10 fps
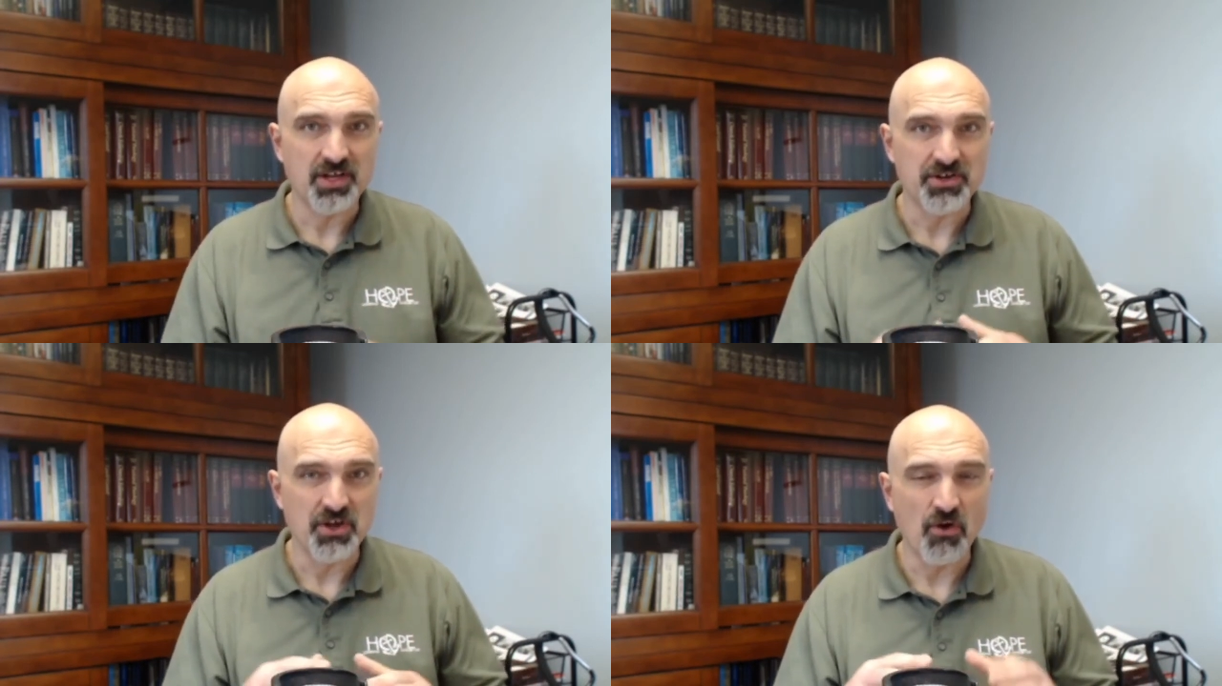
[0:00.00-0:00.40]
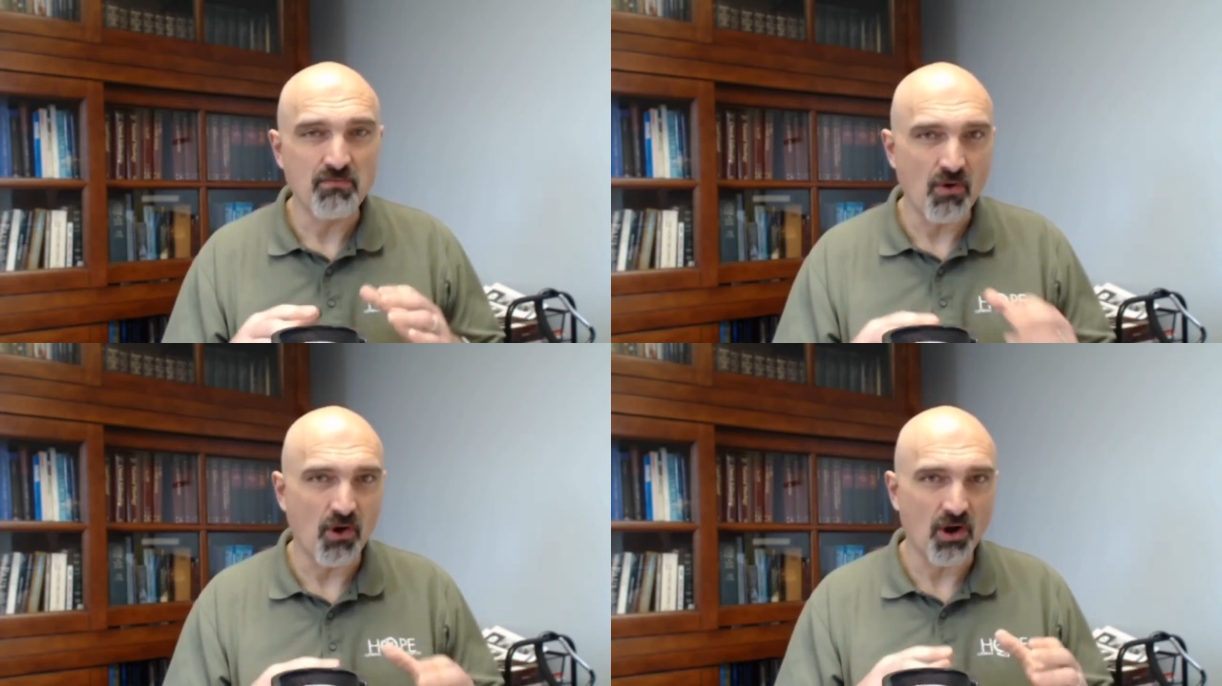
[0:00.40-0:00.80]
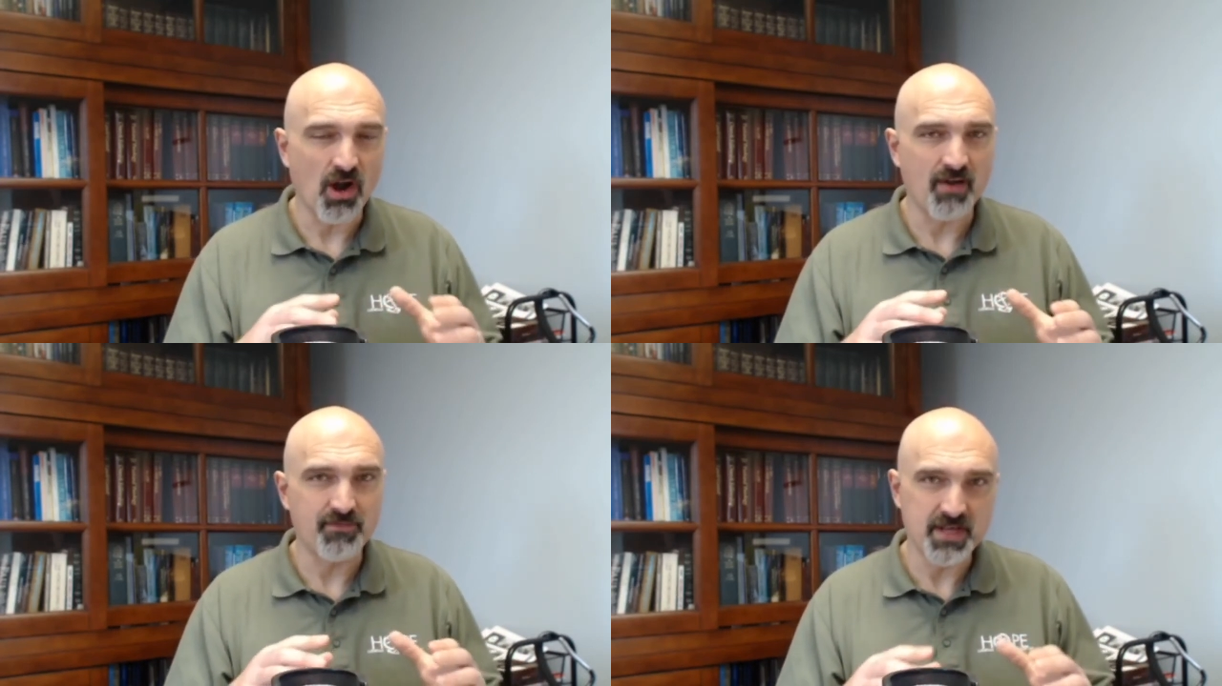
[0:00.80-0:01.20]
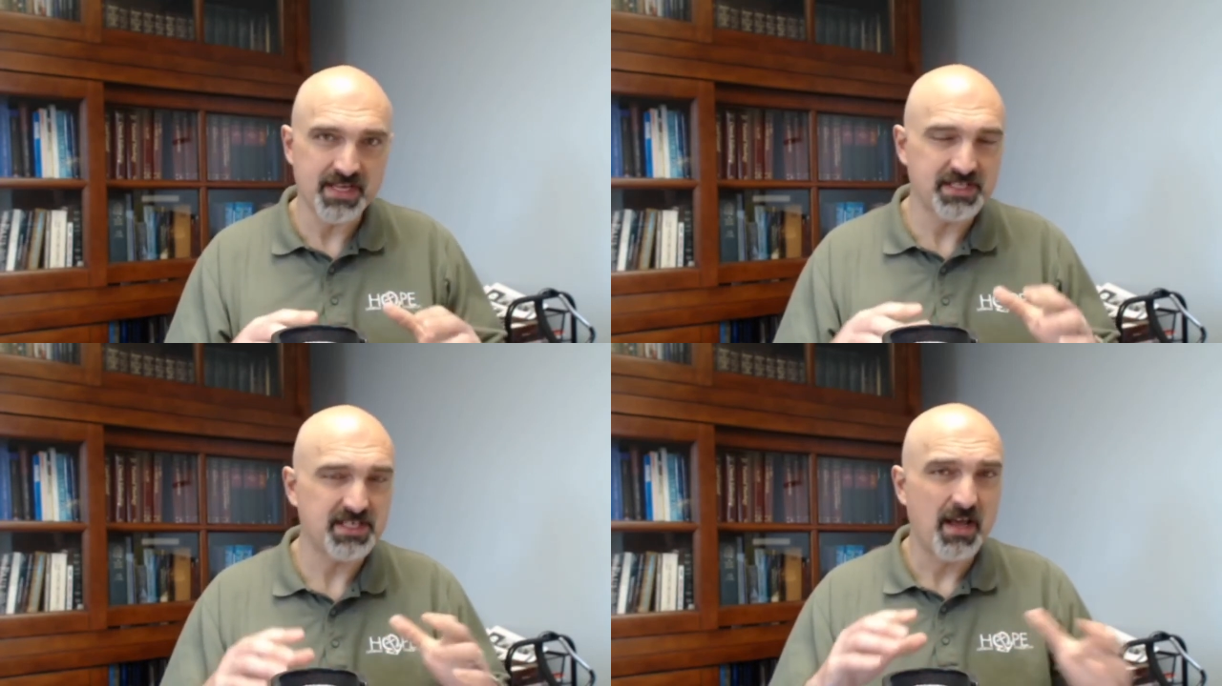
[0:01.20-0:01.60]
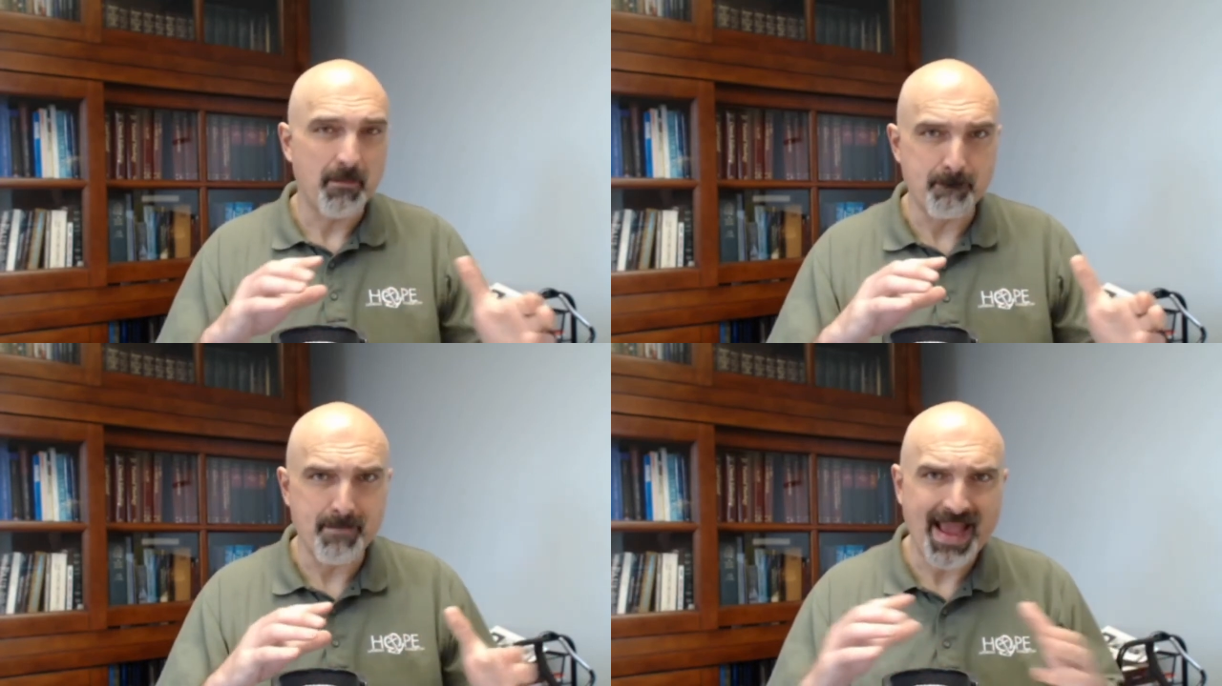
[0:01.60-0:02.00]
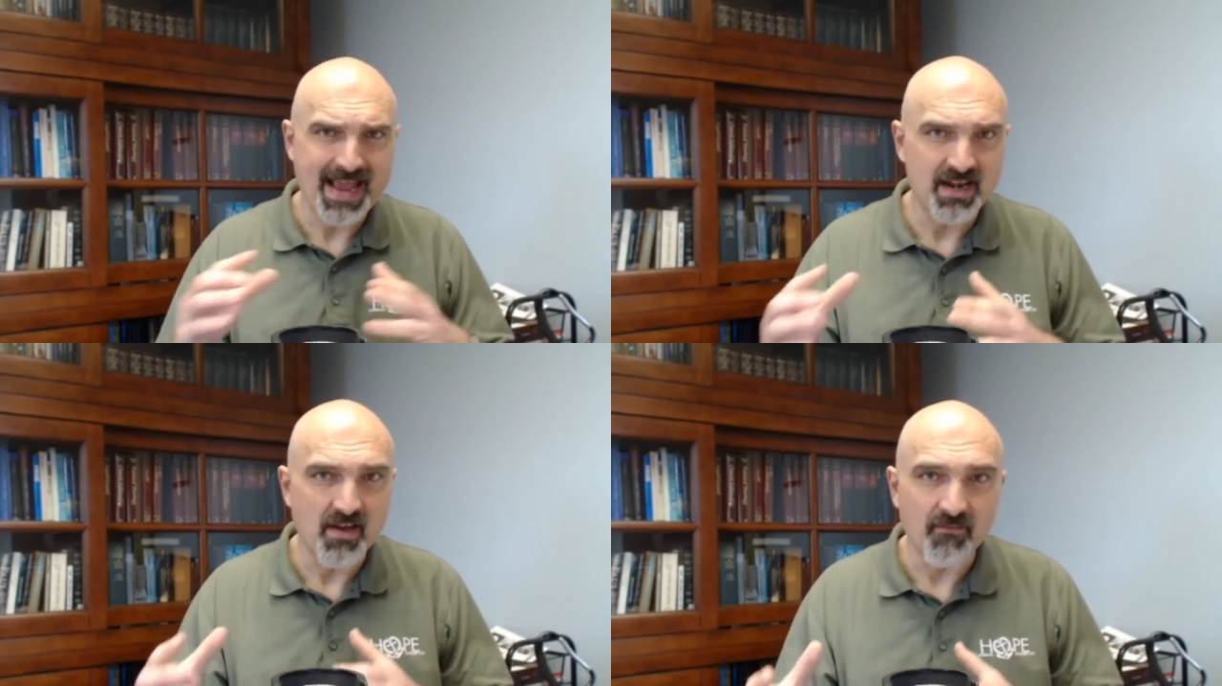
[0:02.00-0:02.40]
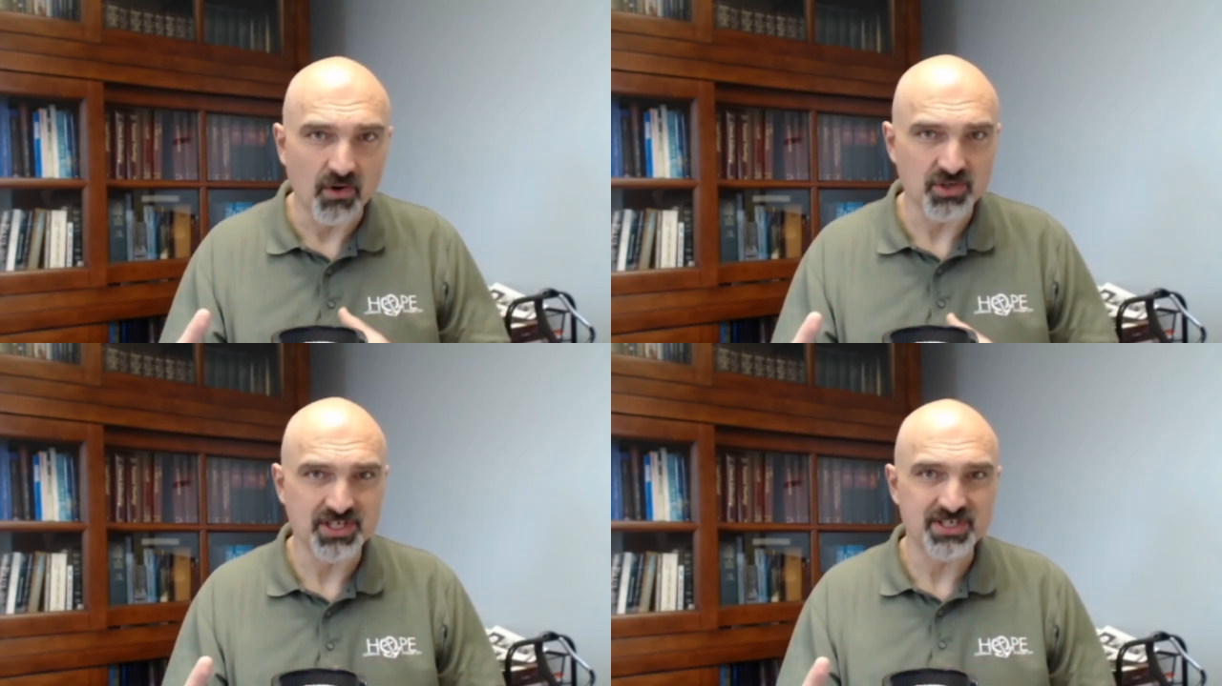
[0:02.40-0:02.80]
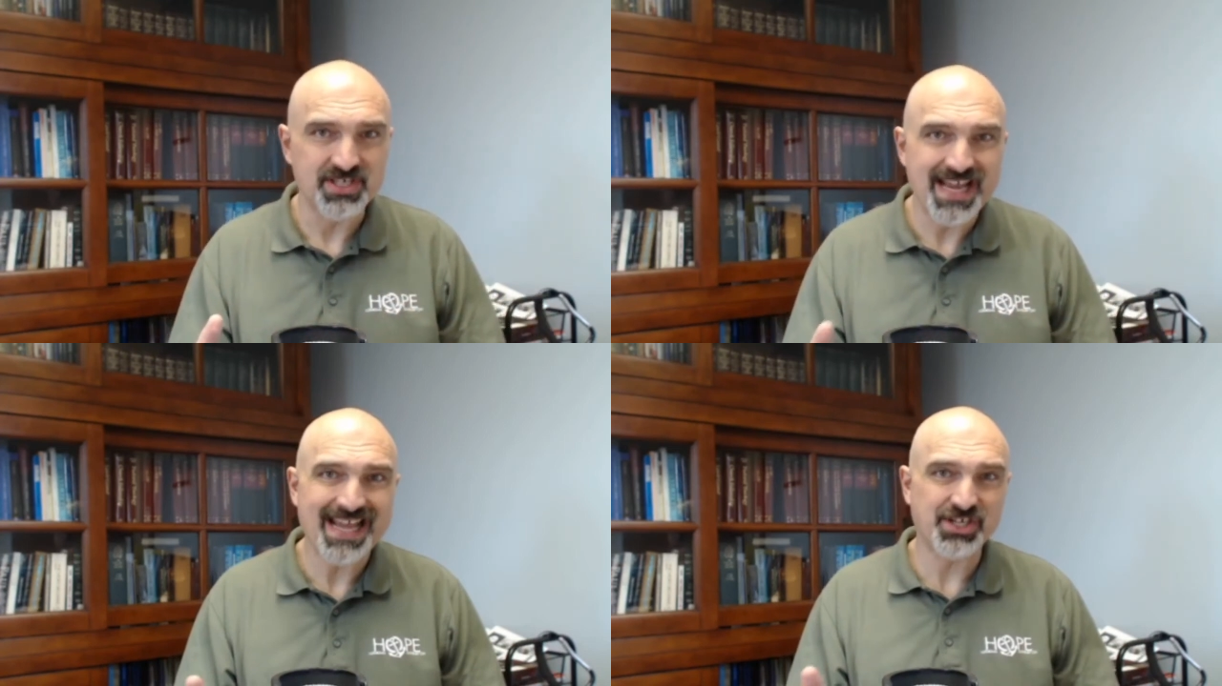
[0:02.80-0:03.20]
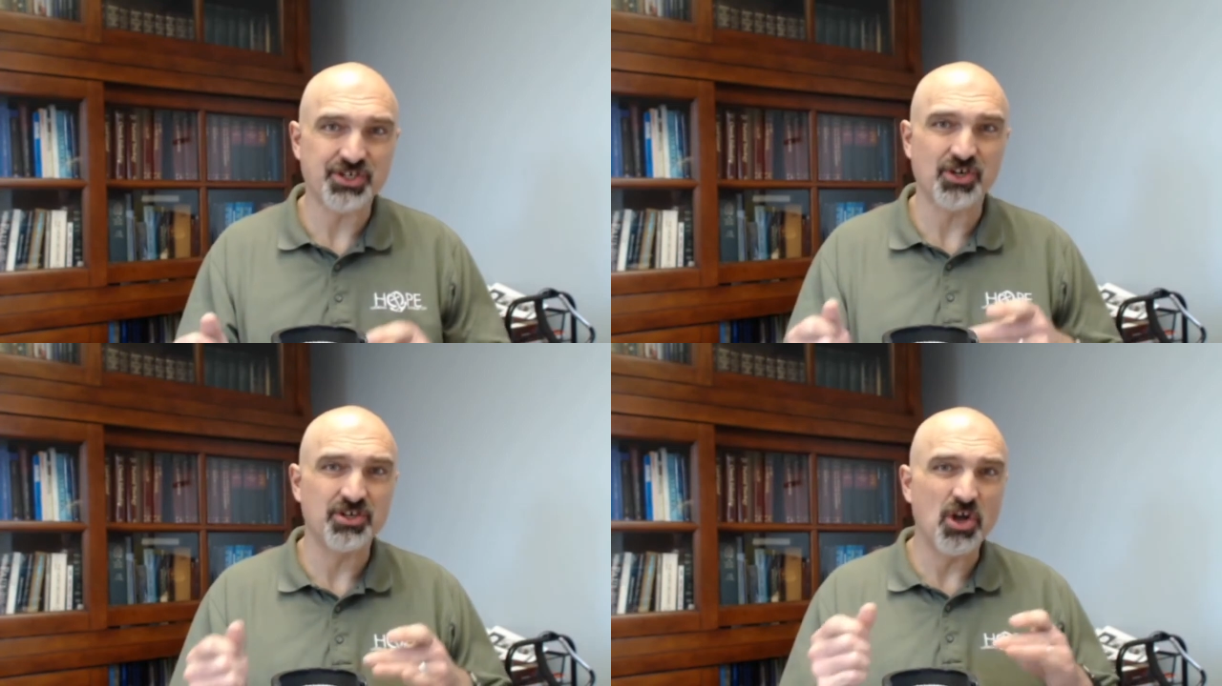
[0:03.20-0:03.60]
No more of this man versus nature.